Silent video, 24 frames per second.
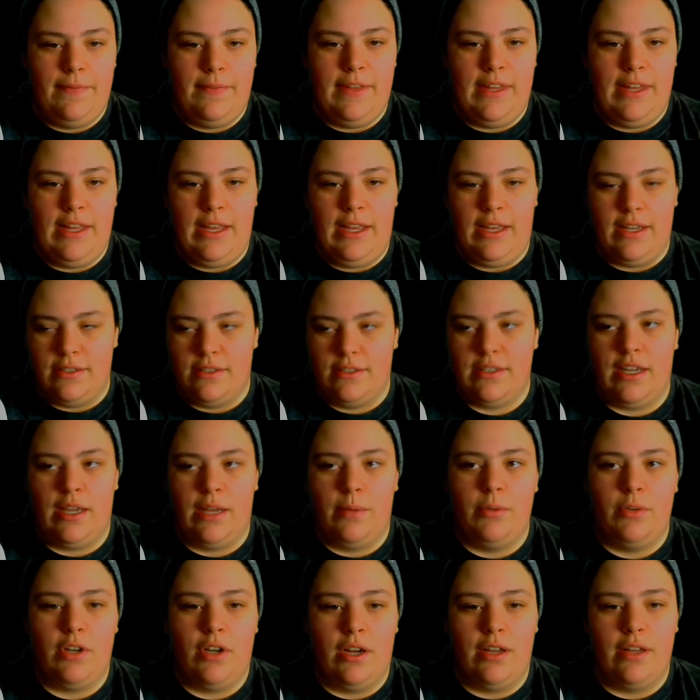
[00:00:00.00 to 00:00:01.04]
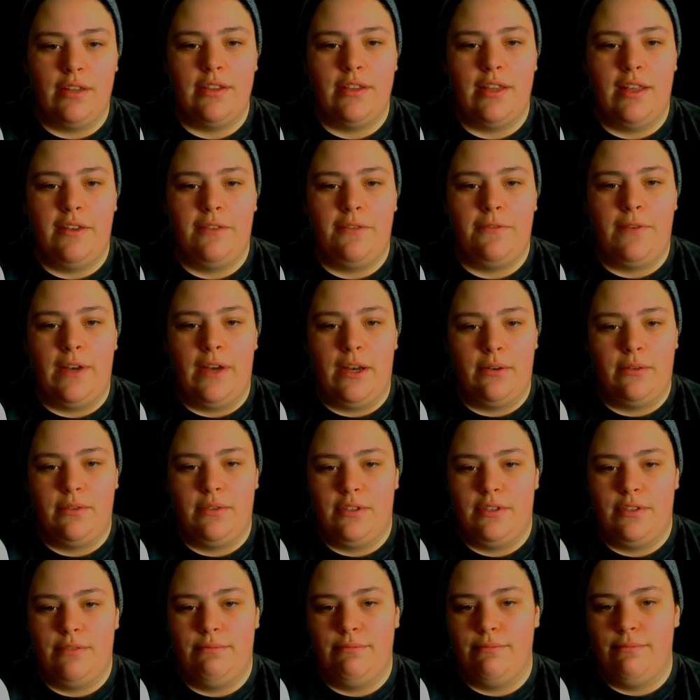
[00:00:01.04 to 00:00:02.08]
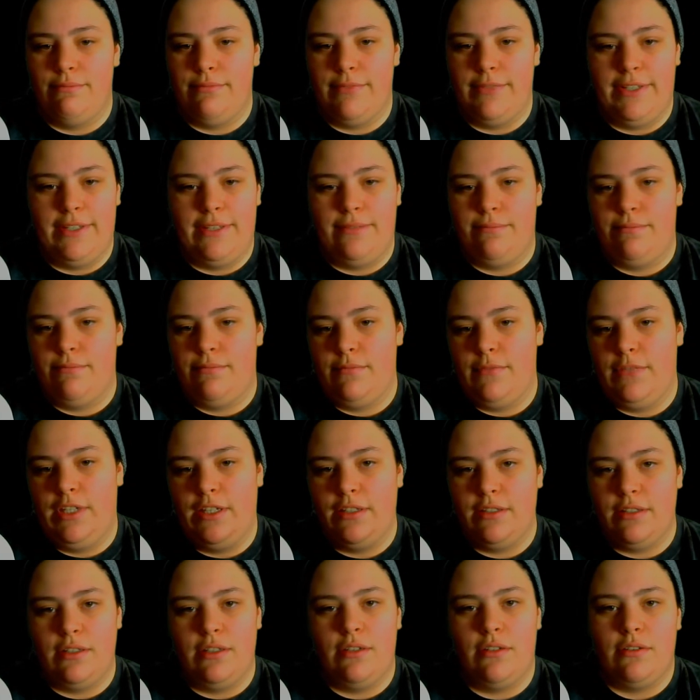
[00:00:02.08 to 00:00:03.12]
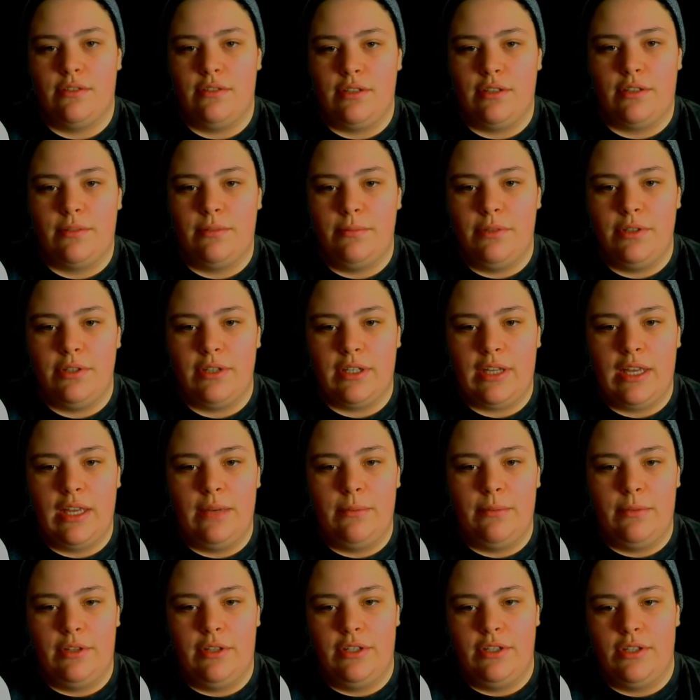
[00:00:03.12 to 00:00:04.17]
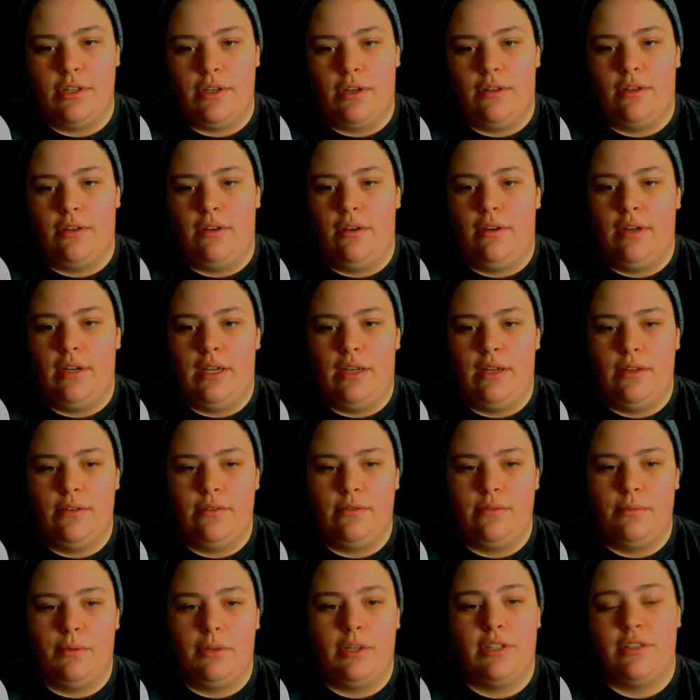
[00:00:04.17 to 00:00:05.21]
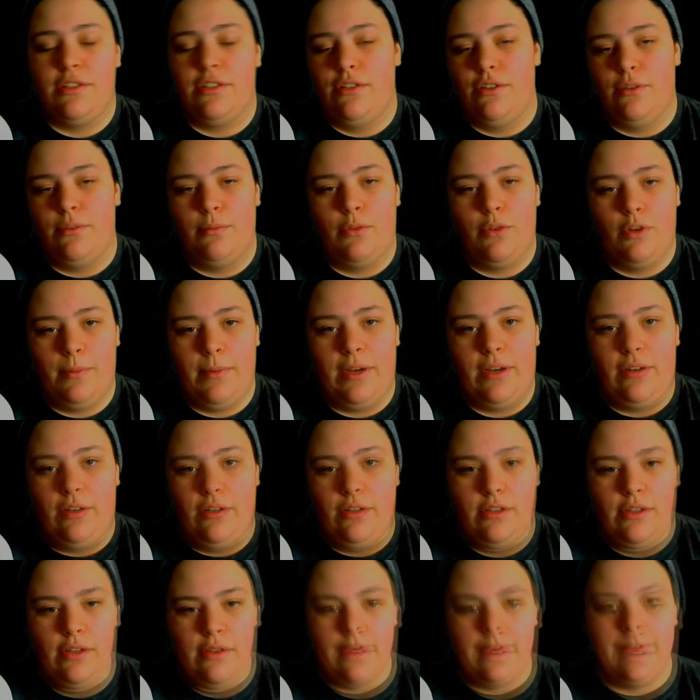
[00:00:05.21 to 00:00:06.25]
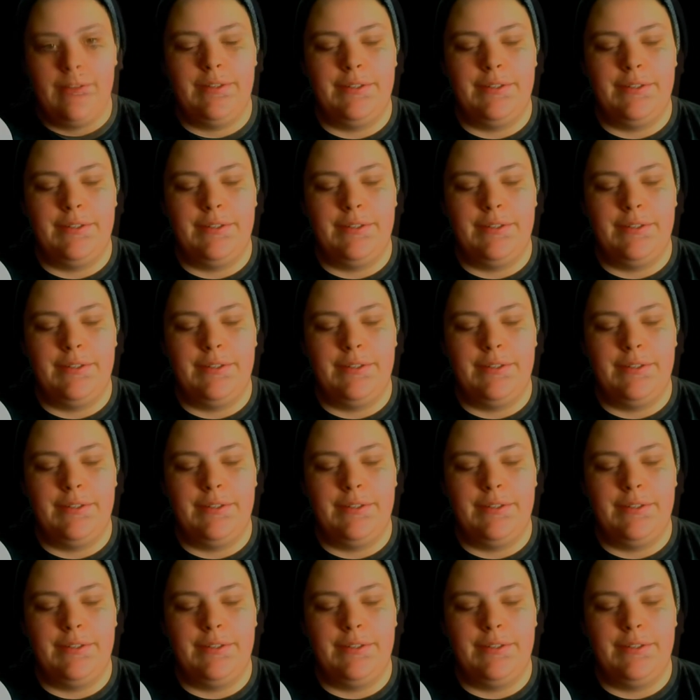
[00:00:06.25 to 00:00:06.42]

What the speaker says: as time went on, they found it easier to communicate with each other and wanted to know more about each other.